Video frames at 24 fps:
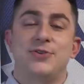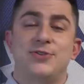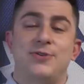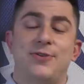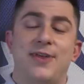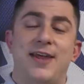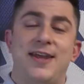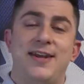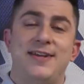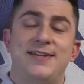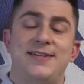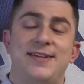So
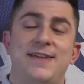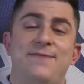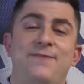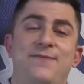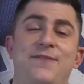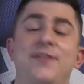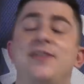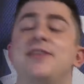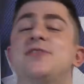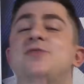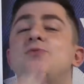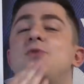that is it
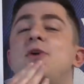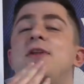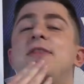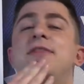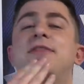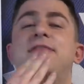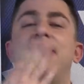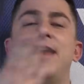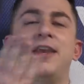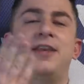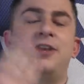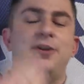for this one.
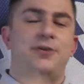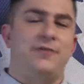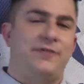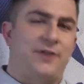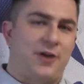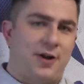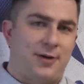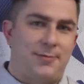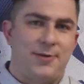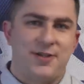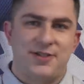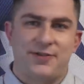Thank you
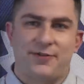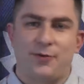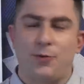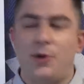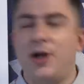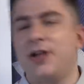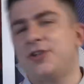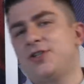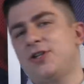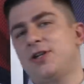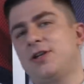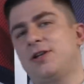very much for
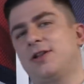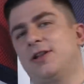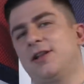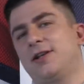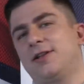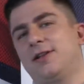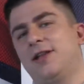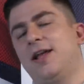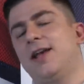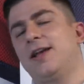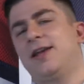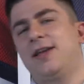watching.
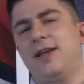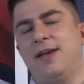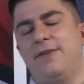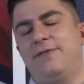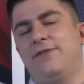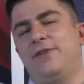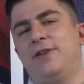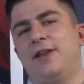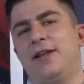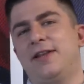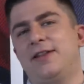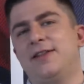Click like
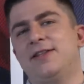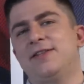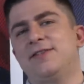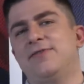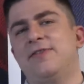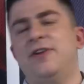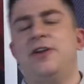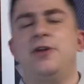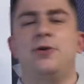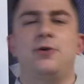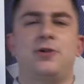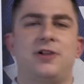if you like this video.